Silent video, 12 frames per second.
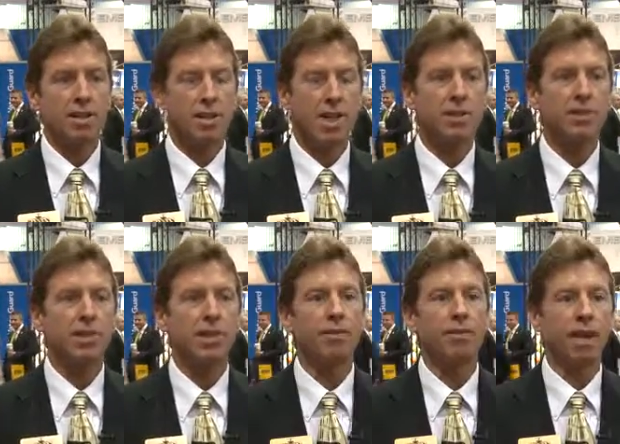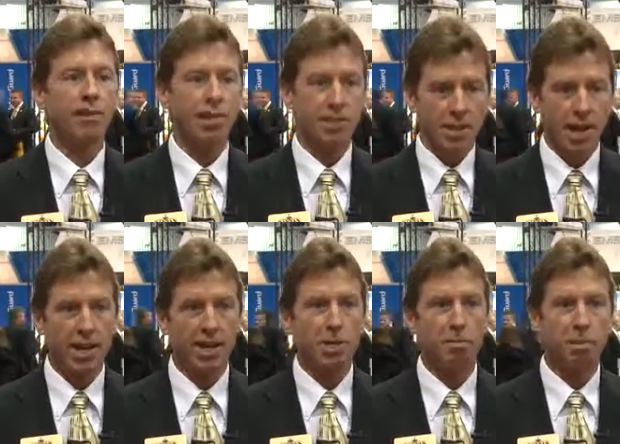sales team very
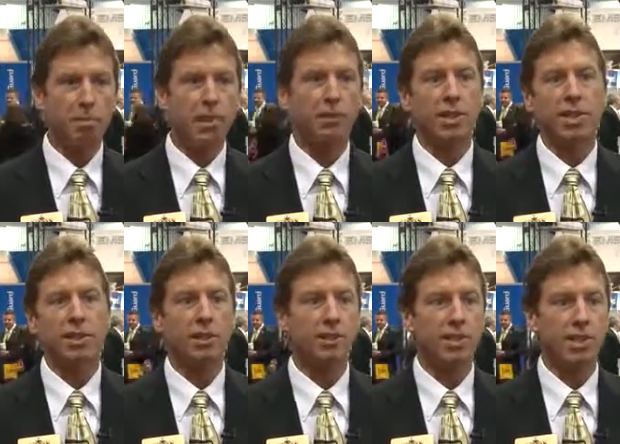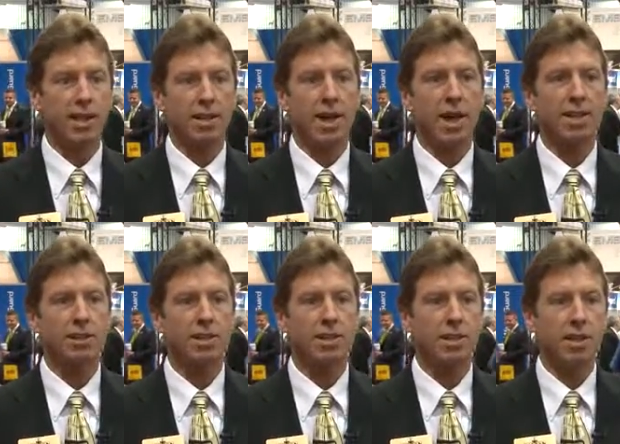excited to promote these new
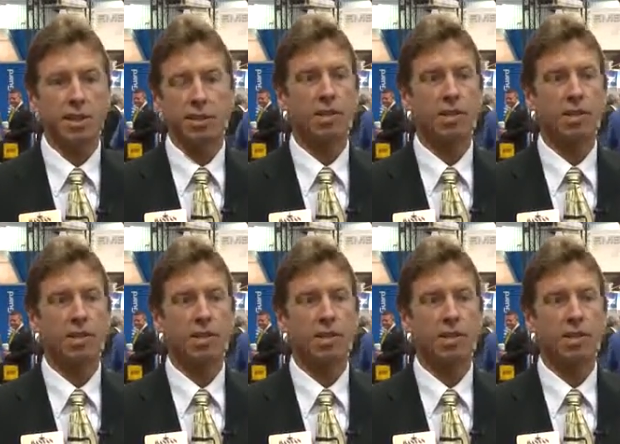technologies,